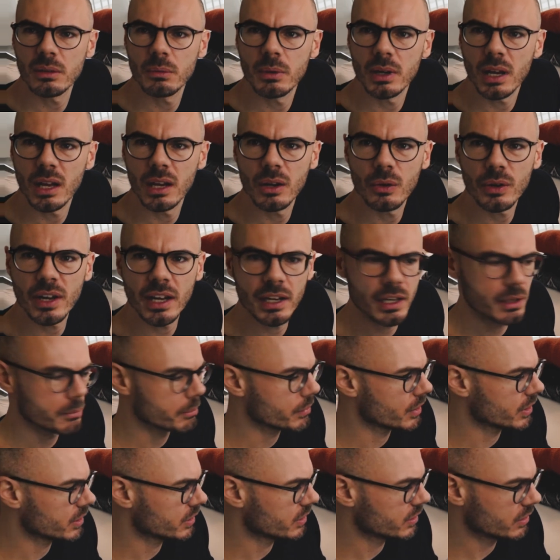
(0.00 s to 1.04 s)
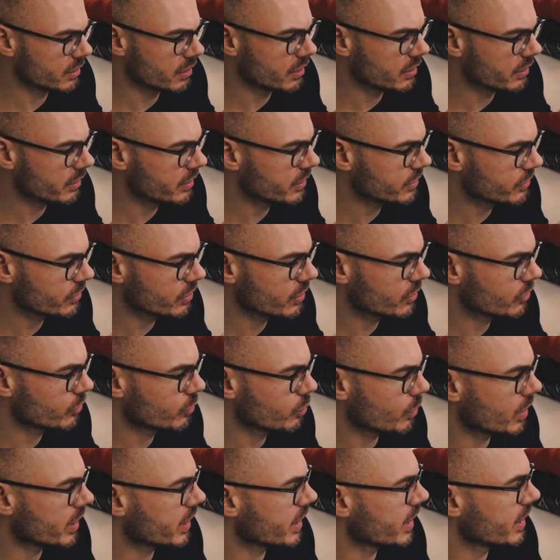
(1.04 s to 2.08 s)
when I look at it, but this is
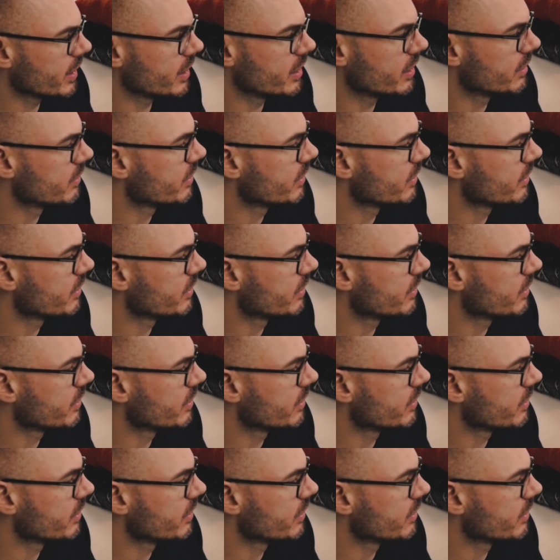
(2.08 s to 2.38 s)
what I